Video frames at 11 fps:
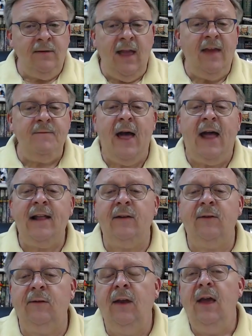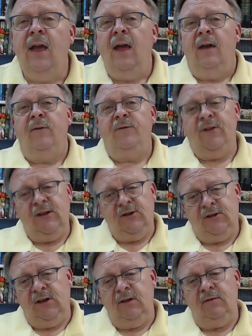Dave Maddox,
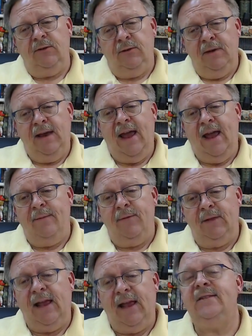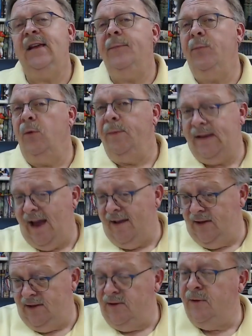finishing the rehab from the last hip, will be
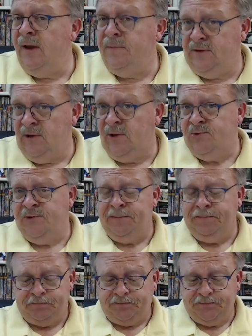having the new hip surgery